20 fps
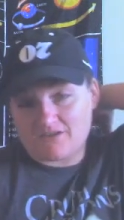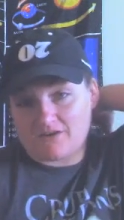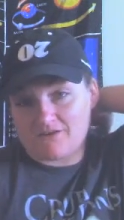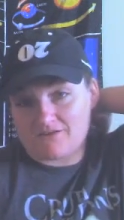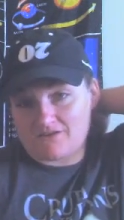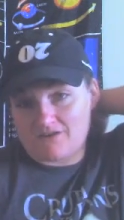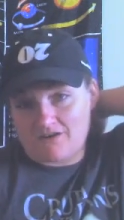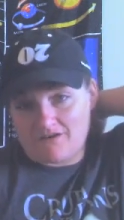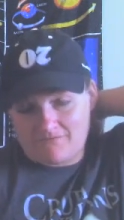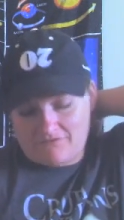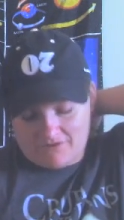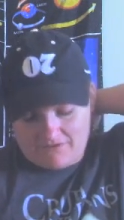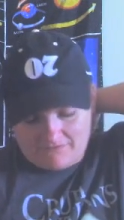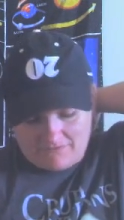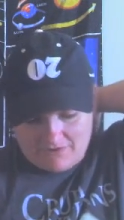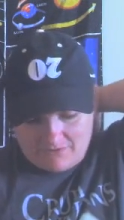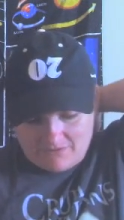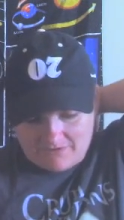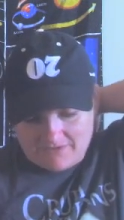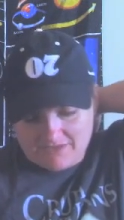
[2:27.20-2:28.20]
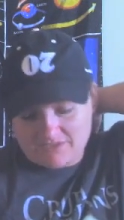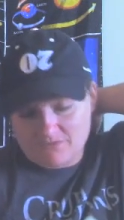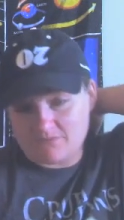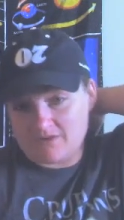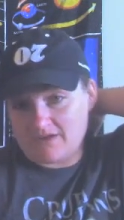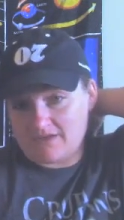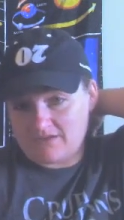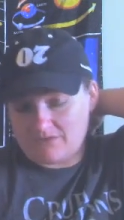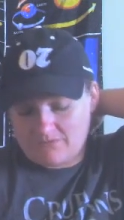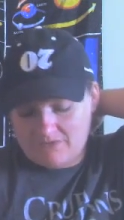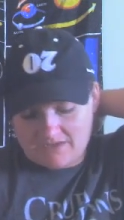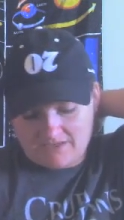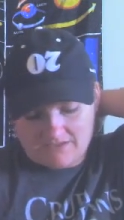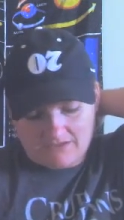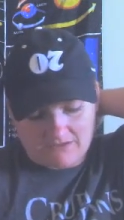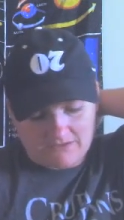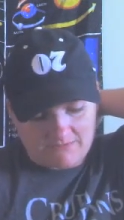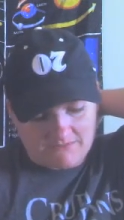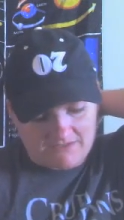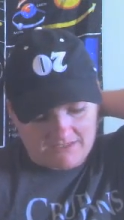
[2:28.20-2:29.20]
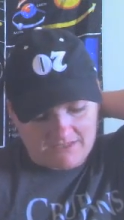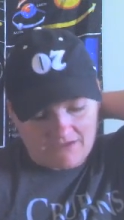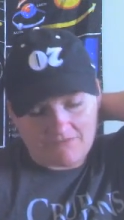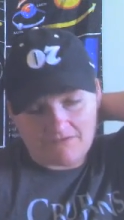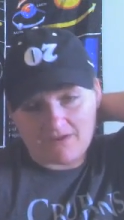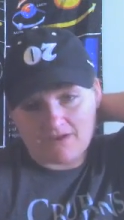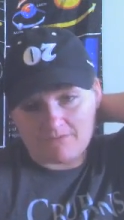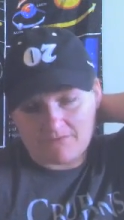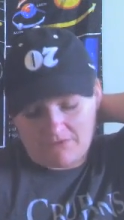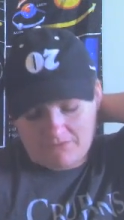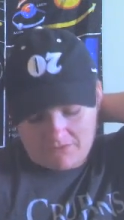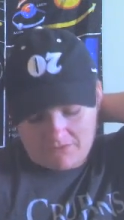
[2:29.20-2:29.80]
to God very frequently. It's what I do when I talk to myself. I commune with